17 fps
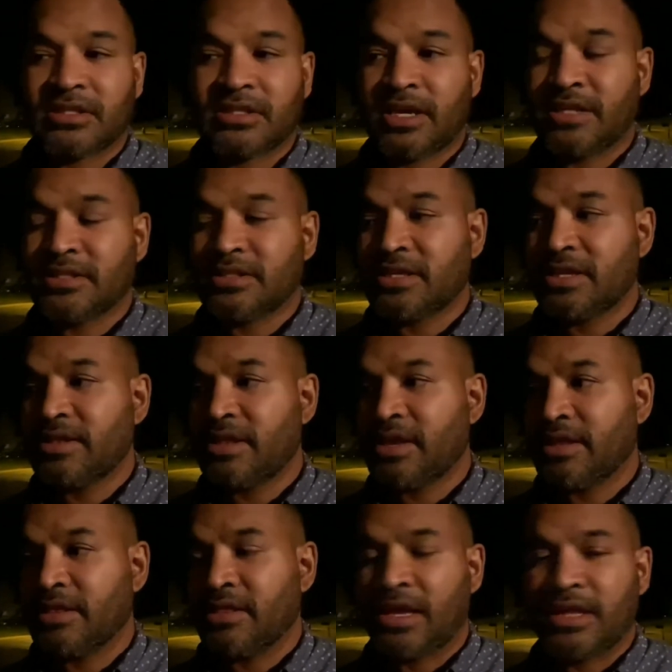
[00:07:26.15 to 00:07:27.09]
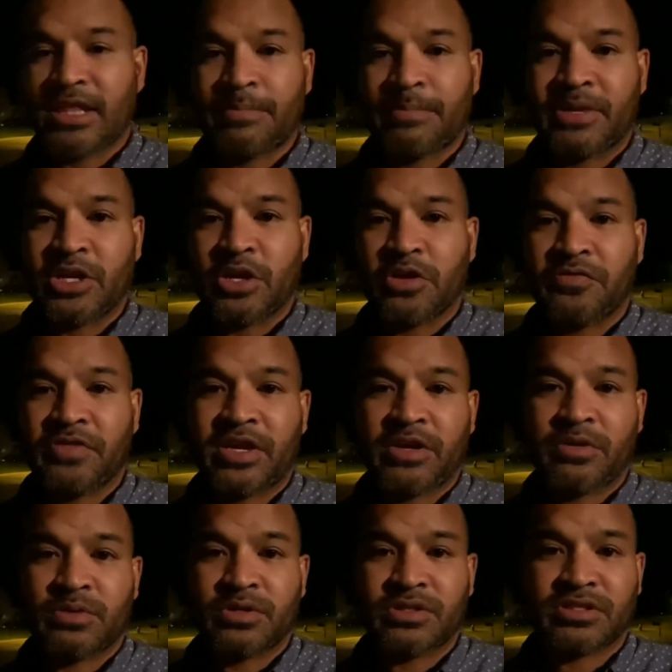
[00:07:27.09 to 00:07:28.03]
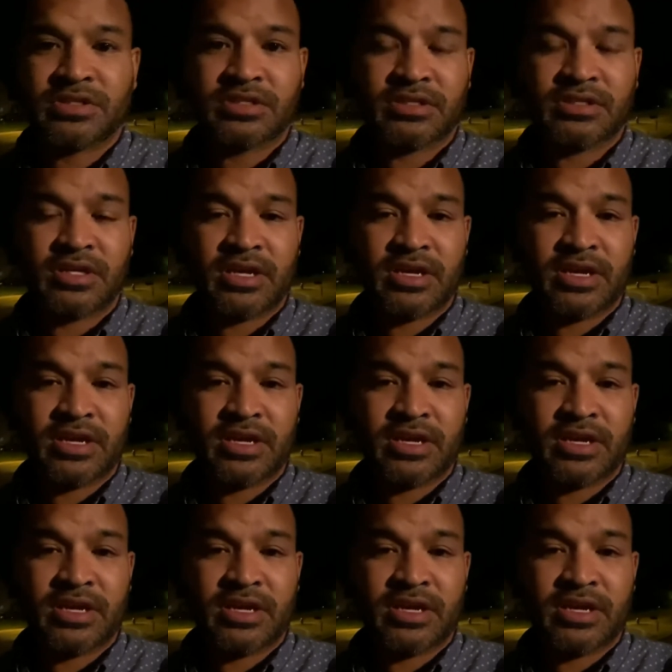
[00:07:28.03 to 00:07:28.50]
and said that they let me know if there was uh,